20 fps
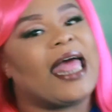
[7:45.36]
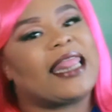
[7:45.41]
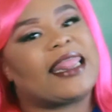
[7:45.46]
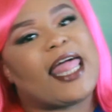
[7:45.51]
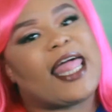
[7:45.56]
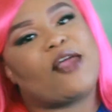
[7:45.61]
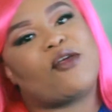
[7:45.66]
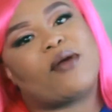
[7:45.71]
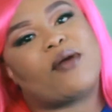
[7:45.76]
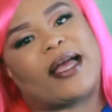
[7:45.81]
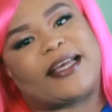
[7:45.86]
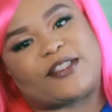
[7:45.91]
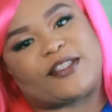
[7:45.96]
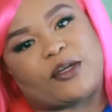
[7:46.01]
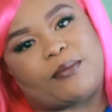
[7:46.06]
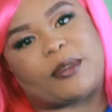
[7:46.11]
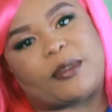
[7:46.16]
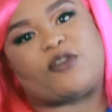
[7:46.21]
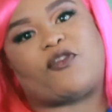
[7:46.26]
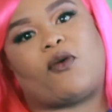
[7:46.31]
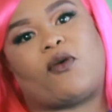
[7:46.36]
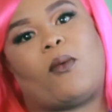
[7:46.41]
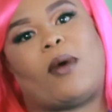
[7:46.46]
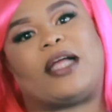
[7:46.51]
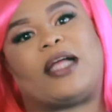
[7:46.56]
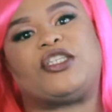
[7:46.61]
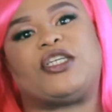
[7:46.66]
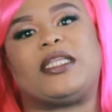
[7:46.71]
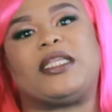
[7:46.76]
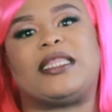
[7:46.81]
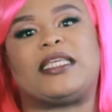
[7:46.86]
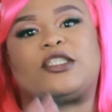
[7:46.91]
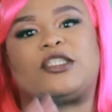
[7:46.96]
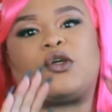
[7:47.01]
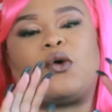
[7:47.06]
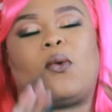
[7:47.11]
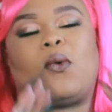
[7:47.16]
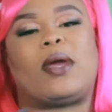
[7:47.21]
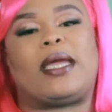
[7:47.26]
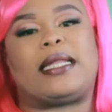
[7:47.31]
Thank you guys so much for watching this
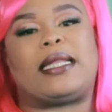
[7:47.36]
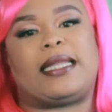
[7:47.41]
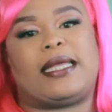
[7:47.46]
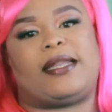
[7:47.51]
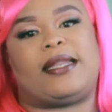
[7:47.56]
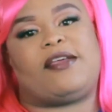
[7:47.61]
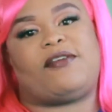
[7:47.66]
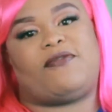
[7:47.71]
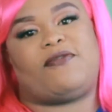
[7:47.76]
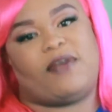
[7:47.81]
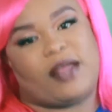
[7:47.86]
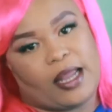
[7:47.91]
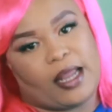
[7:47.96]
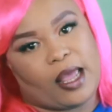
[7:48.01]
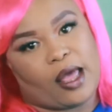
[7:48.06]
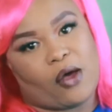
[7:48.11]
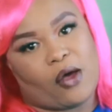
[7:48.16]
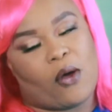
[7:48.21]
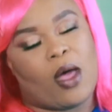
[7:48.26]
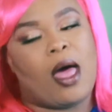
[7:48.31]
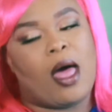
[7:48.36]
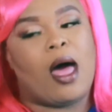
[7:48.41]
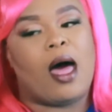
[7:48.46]
Queen Nunnie video.